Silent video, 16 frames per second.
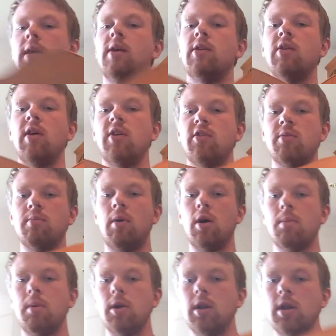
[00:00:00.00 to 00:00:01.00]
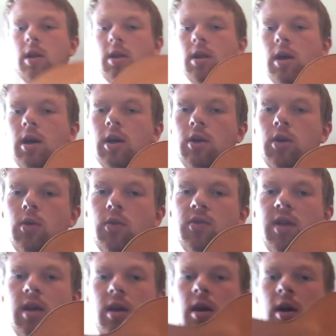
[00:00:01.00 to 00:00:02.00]
is a small-bodied
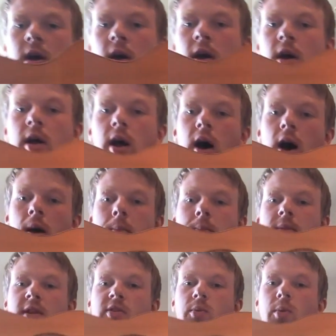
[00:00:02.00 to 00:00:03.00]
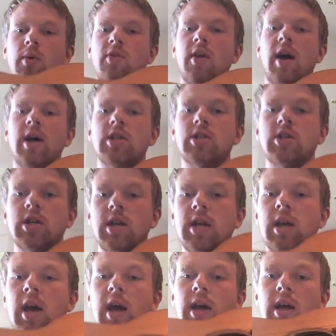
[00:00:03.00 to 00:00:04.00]
acoustic. This was
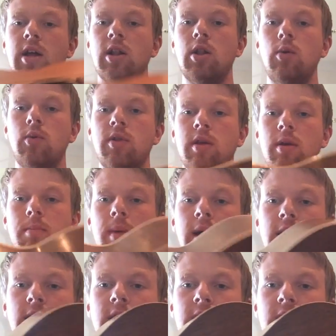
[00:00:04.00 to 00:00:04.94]
actually a Lucia made